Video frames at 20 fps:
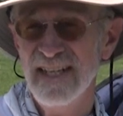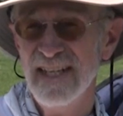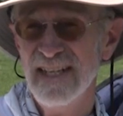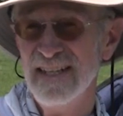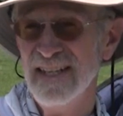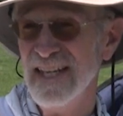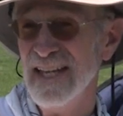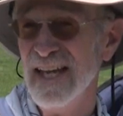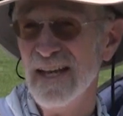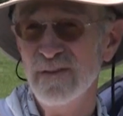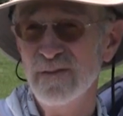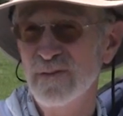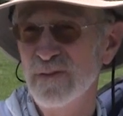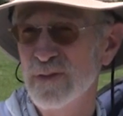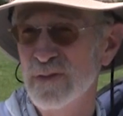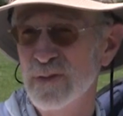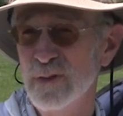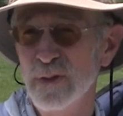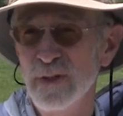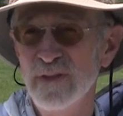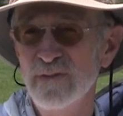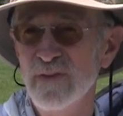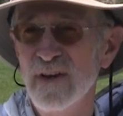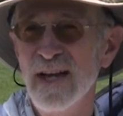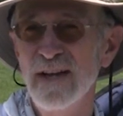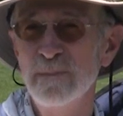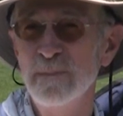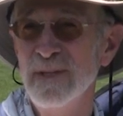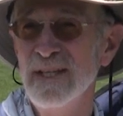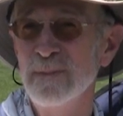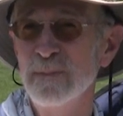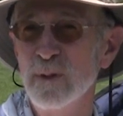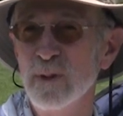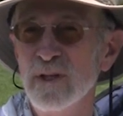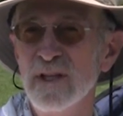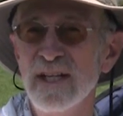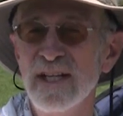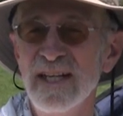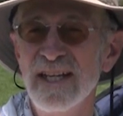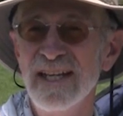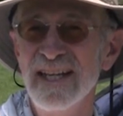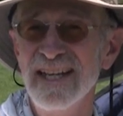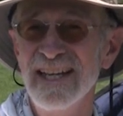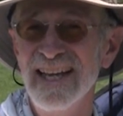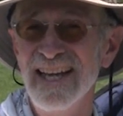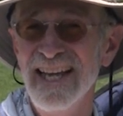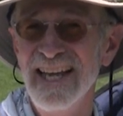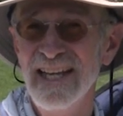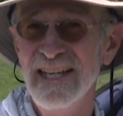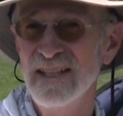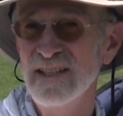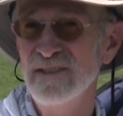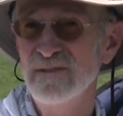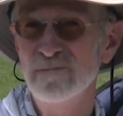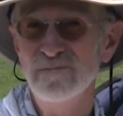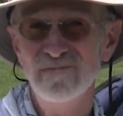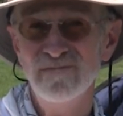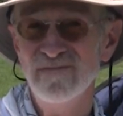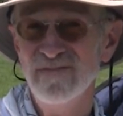and they have 35 people, and